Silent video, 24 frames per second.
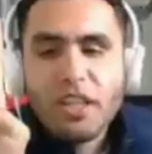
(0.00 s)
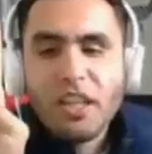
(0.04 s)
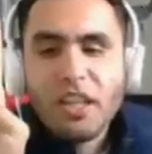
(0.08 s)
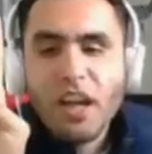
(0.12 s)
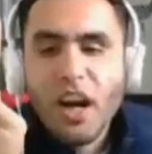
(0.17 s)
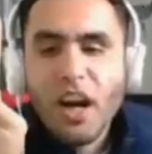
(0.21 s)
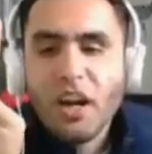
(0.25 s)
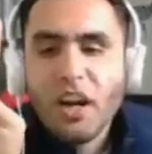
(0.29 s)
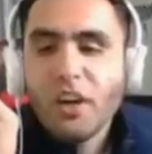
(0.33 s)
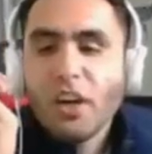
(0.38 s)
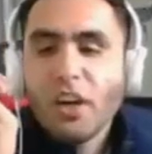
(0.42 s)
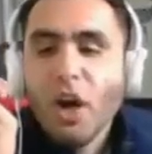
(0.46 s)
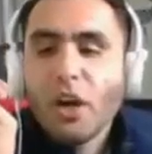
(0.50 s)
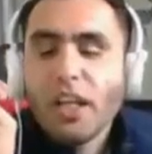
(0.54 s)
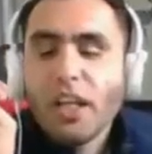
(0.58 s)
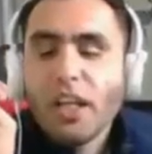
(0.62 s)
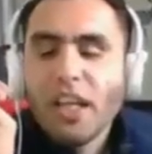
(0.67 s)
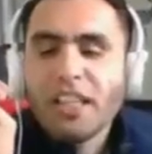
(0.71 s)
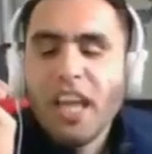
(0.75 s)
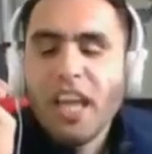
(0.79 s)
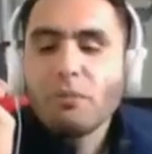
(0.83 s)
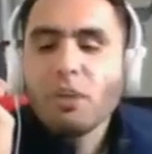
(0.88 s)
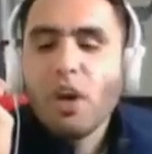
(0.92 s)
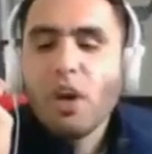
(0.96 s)
monkeys. Okay,
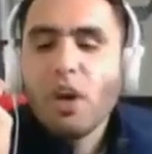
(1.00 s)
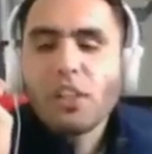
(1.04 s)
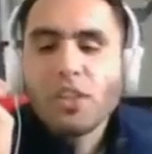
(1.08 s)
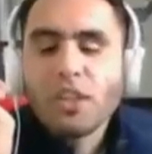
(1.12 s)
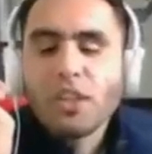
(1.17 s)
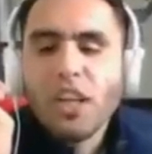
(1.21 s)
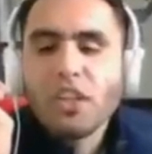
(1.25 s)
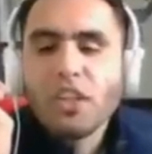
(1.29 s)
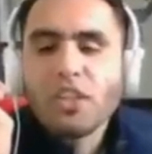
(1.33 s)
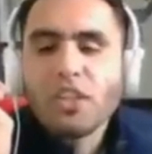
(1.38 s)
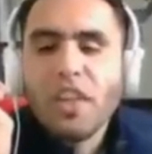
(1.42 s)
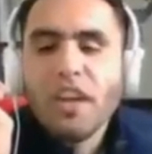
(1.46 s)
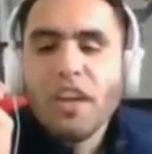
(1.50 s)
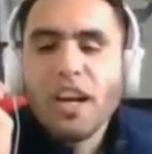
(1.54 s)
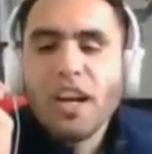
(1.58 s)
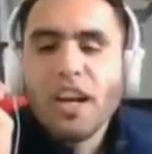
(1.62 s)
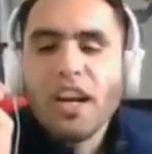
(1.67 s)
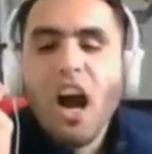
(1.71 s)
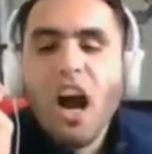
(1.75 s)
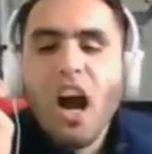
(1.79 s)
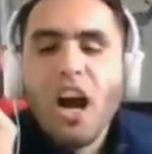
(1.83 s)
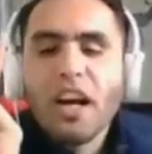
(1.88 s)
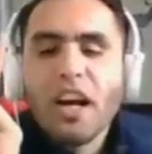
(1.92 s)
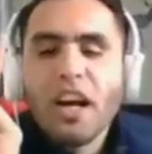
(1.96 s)
Sam, you also can say there
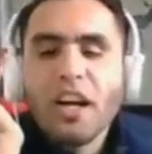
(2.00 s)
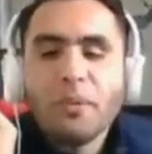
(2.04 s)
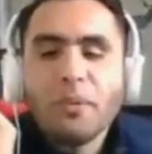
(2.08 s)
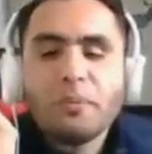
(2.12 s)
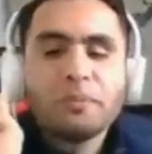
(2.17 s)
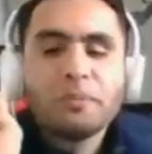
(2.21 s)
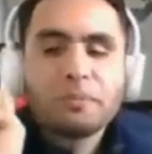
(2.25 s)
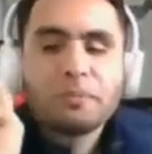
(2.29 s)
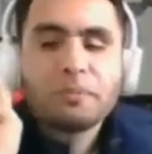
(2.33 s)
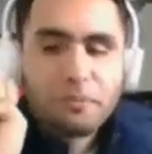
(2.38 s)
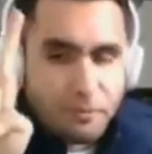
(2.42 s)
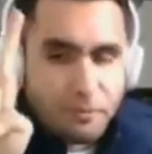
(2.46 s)
are.